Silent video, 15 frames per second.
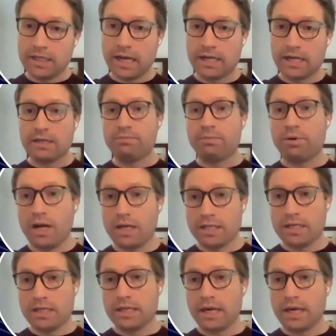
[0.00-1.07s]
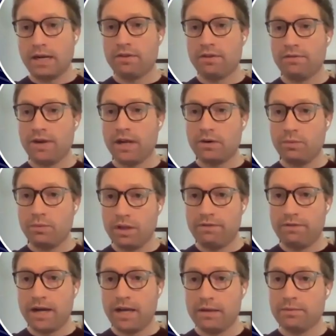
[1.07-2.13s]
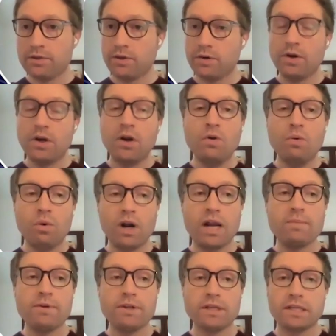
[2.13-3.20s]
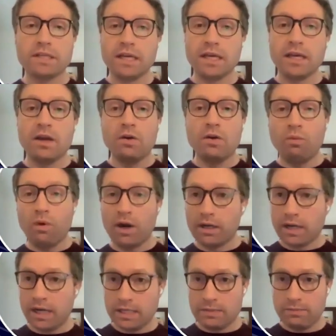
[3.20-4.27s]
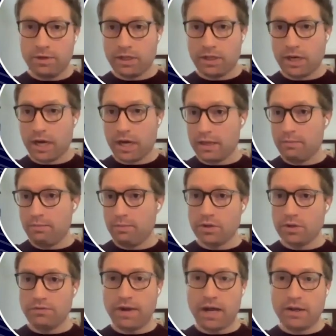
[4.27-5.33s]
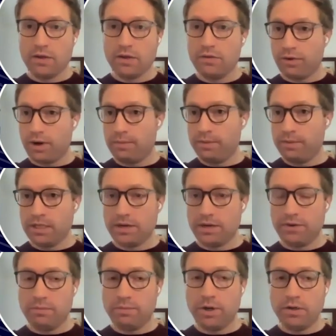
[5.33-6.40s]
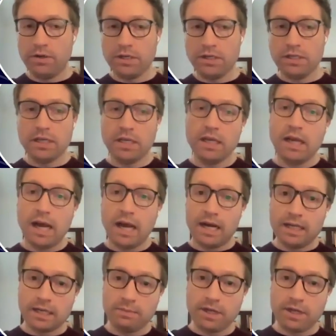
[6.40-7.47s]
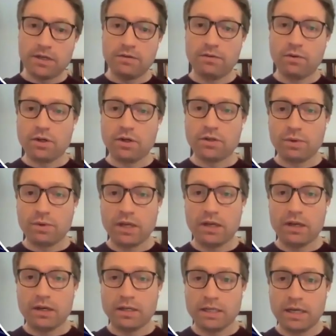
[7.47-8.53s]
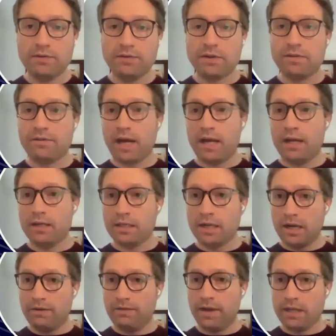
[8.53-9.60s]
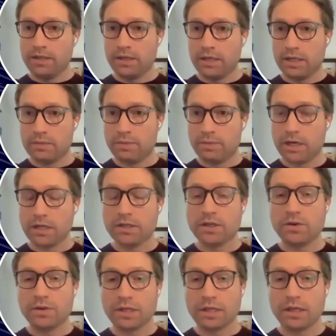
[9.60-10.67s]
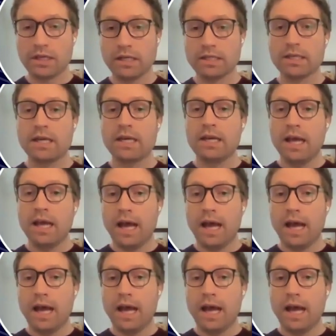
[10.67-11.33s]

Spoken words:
the text and processing it after the fact with Fathom. So we're able to see where customers are getting the most value from these different approaches. And as I mentioned, of course, we ourselves have had a ton of hands-on experience using these